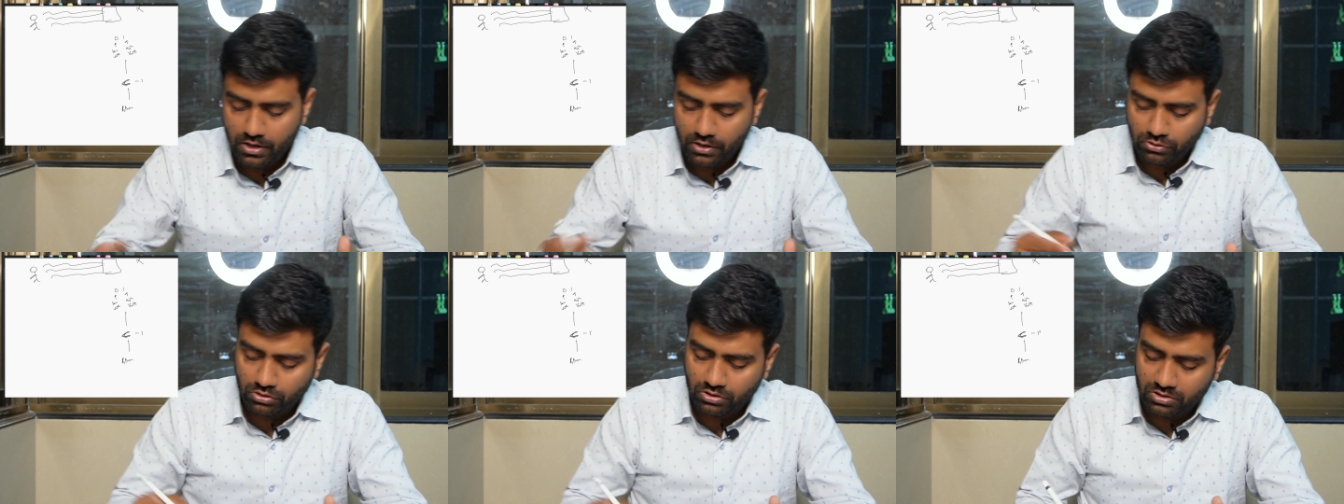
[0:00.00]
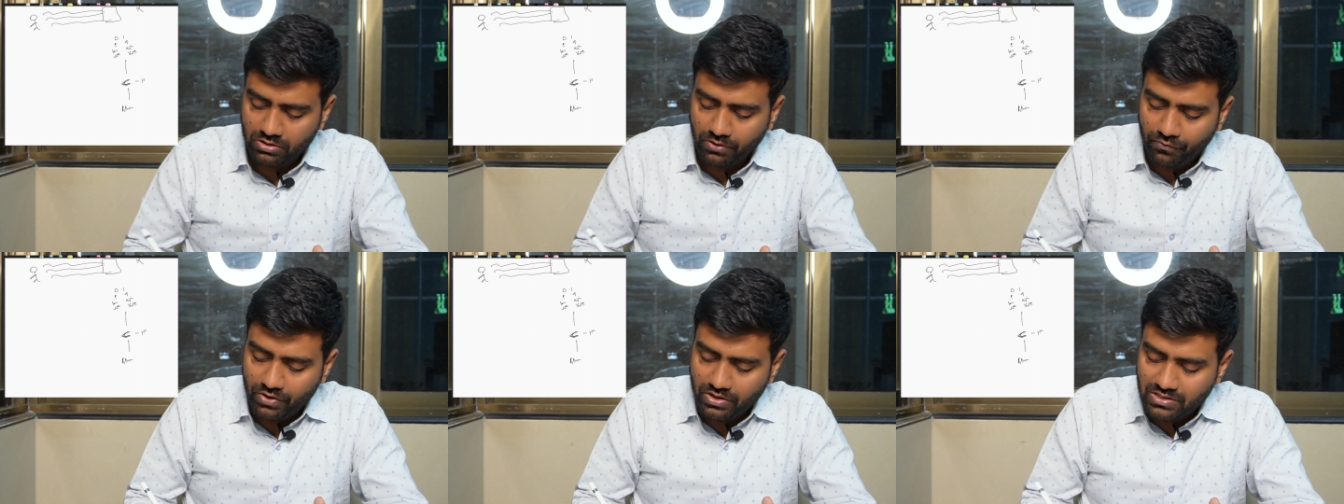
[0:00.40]
So this is
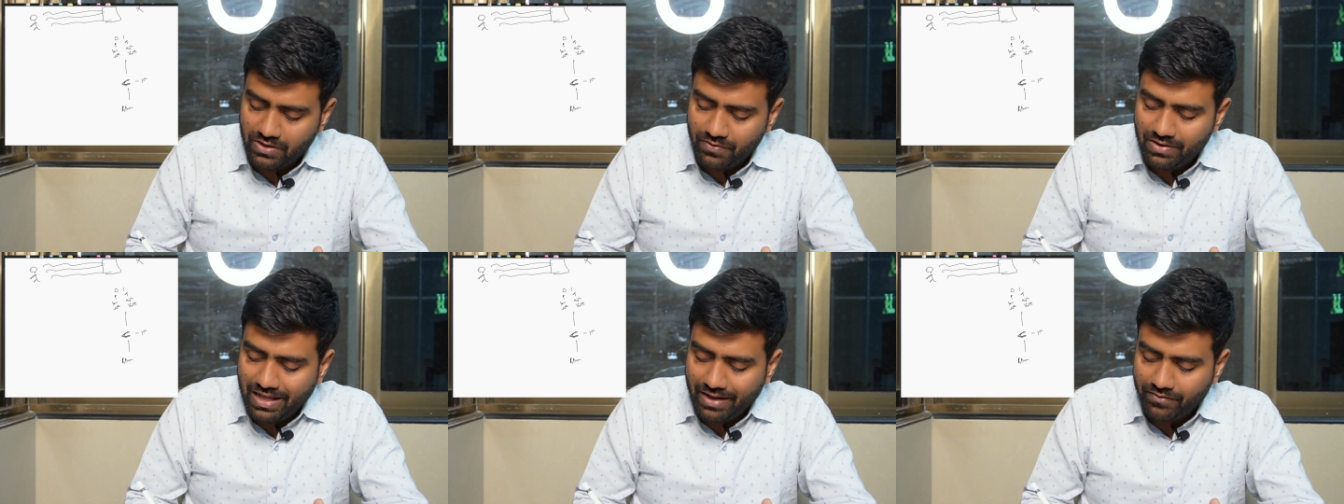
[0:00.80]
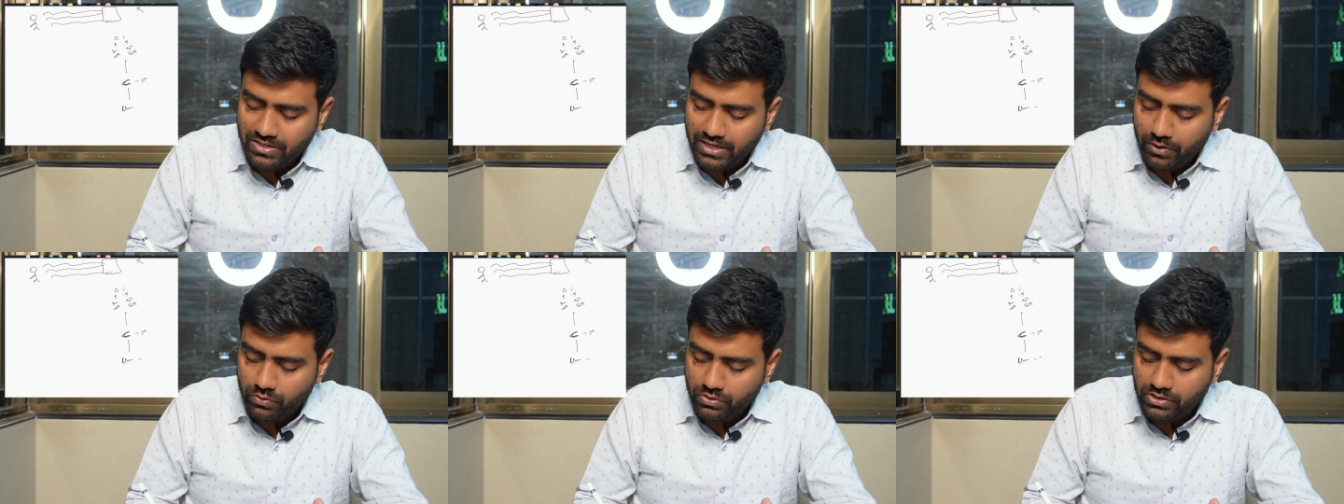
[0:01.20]
the first level language
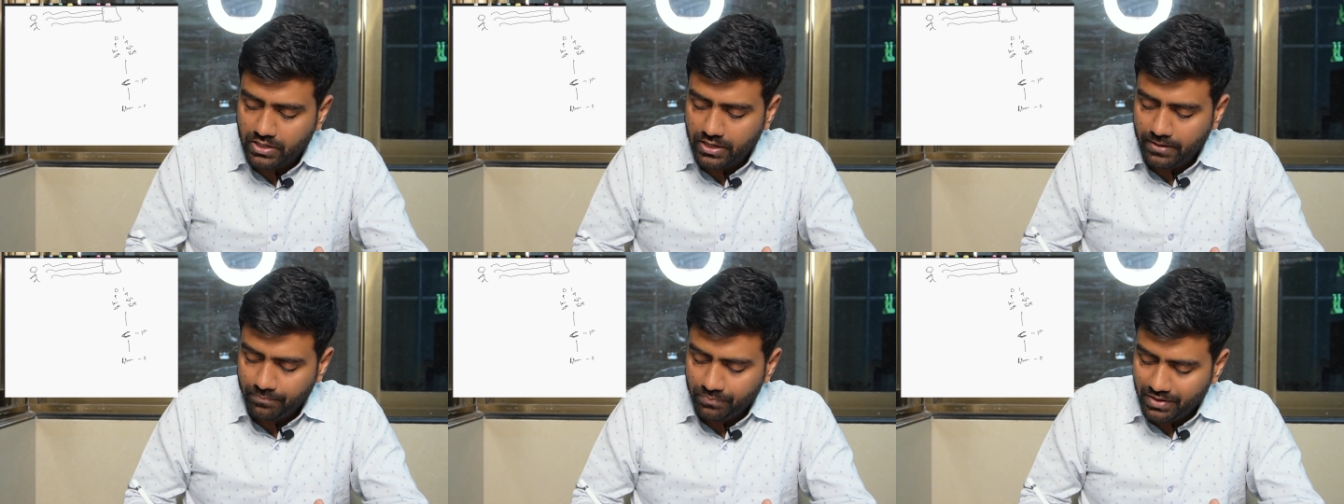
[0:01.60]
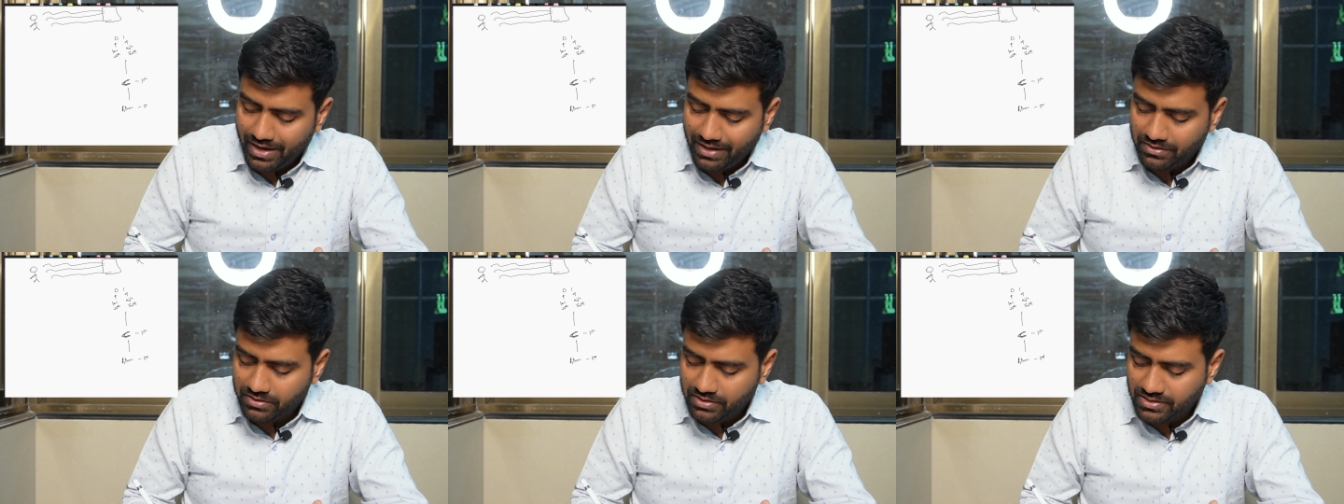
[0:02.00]
I would say,
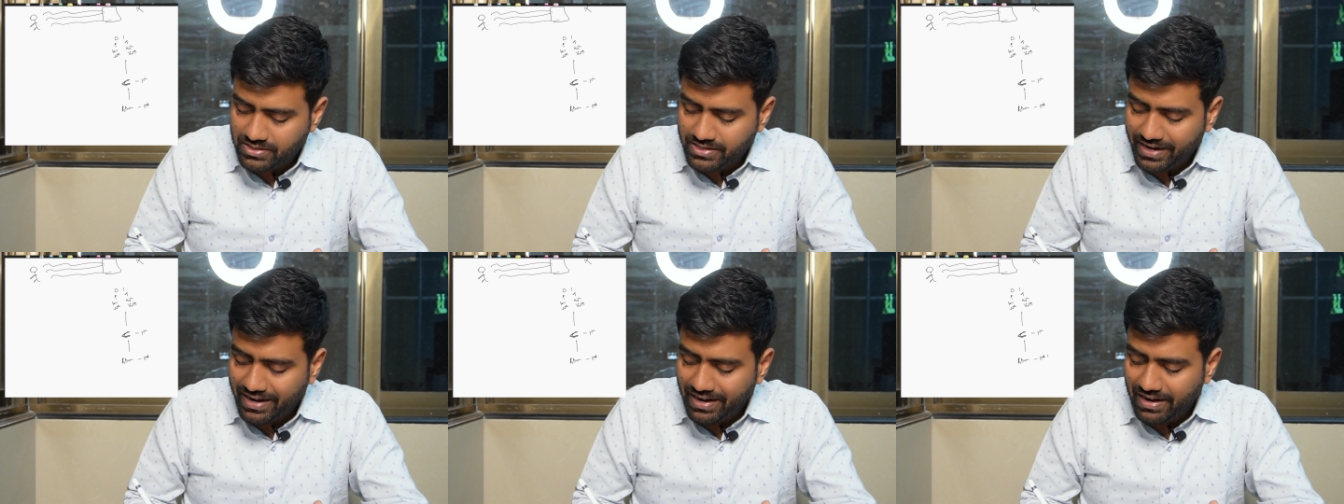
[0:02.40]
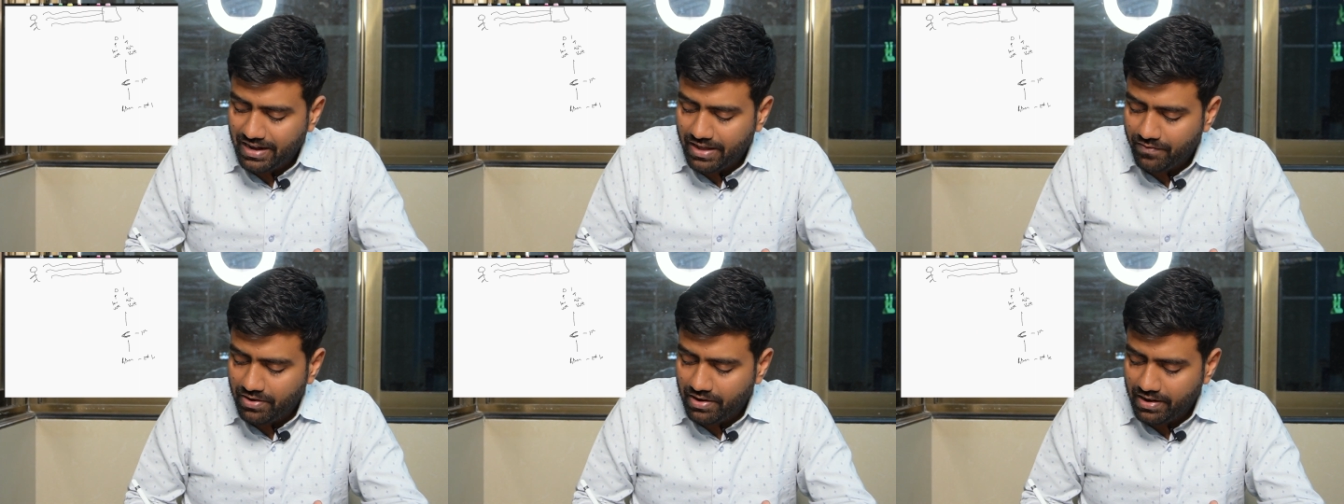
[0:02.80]
and this is second
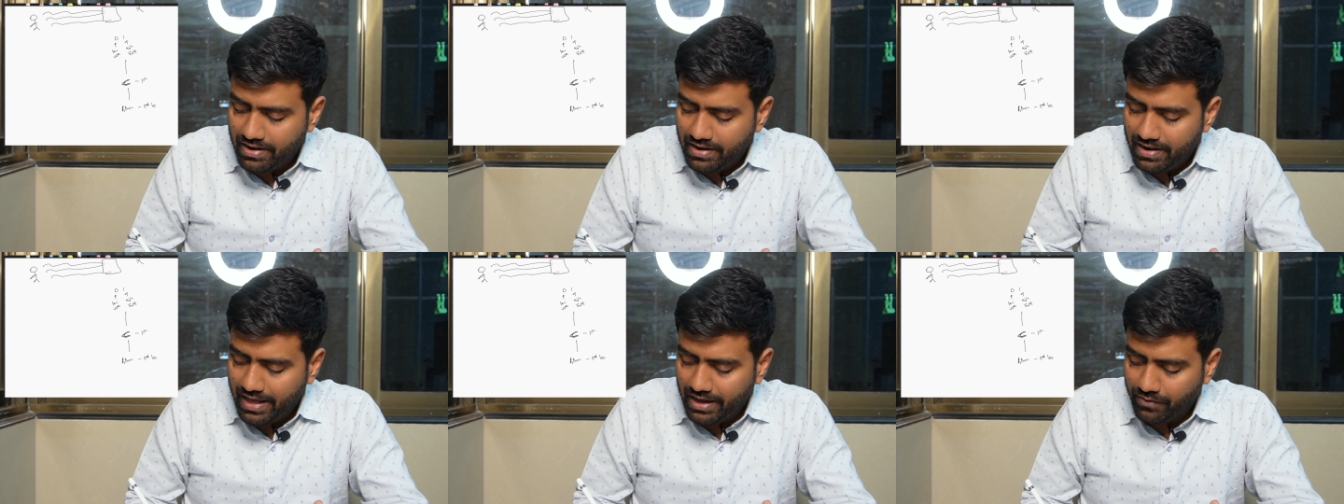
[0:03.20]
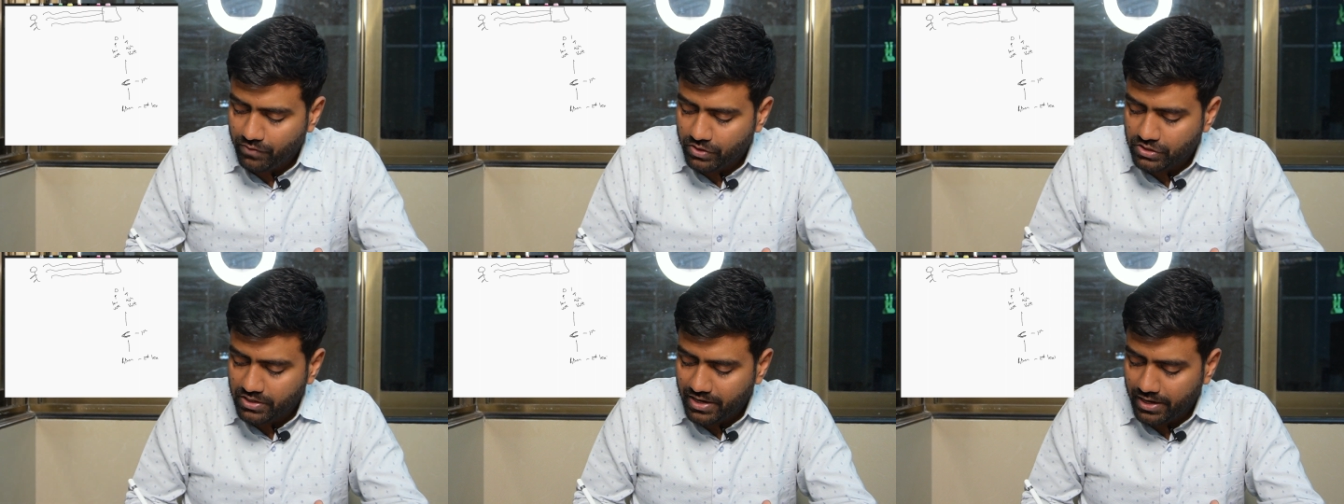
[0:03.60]
level
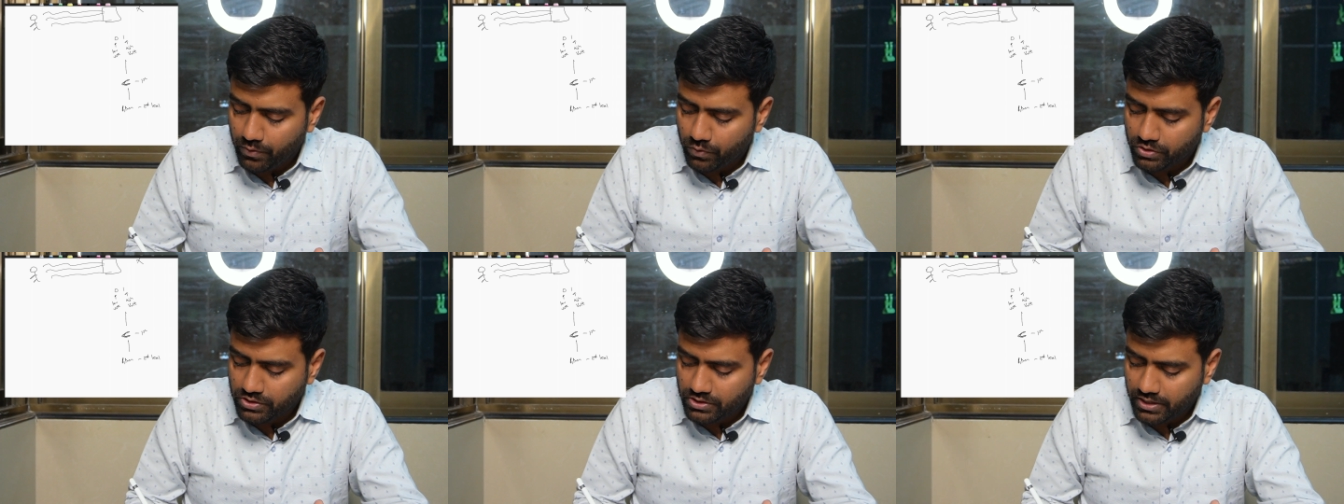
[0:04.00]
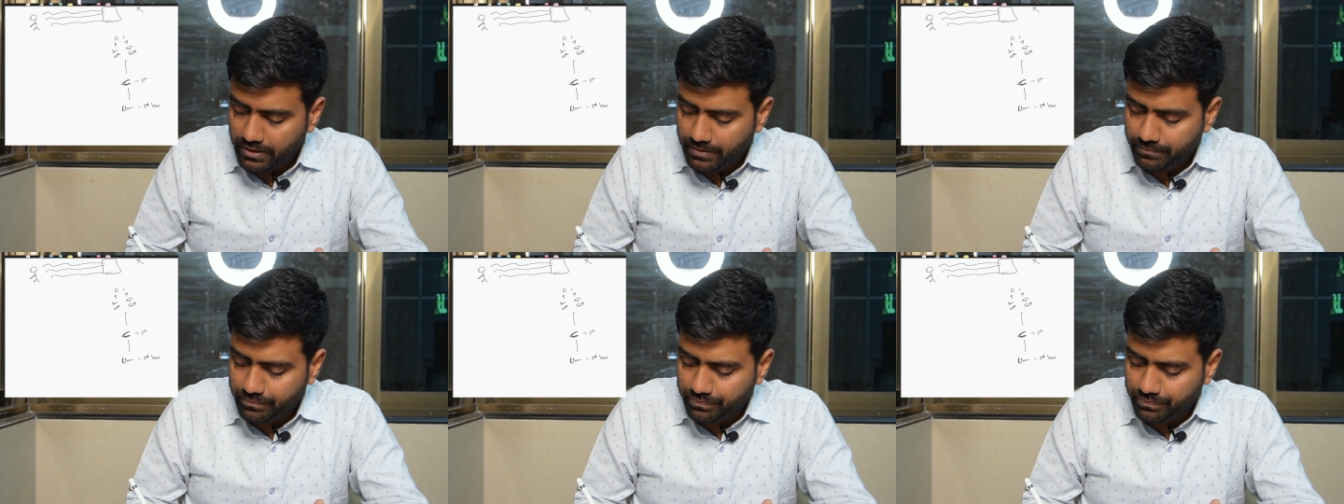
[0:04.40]
language I would say.